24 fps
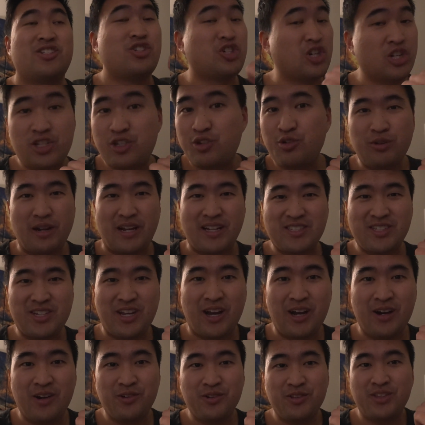just 2 days
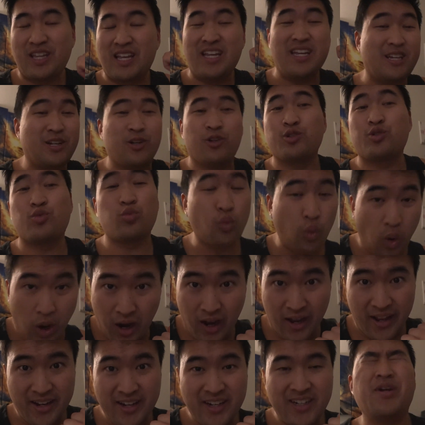ago. The Eagles
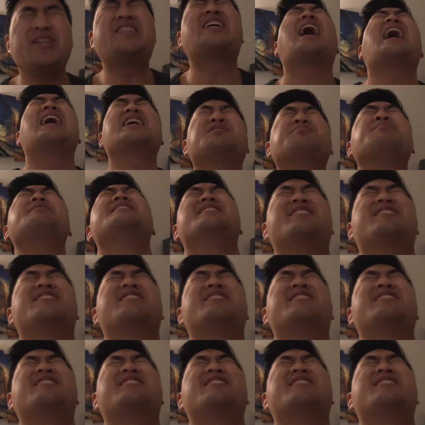won, which has me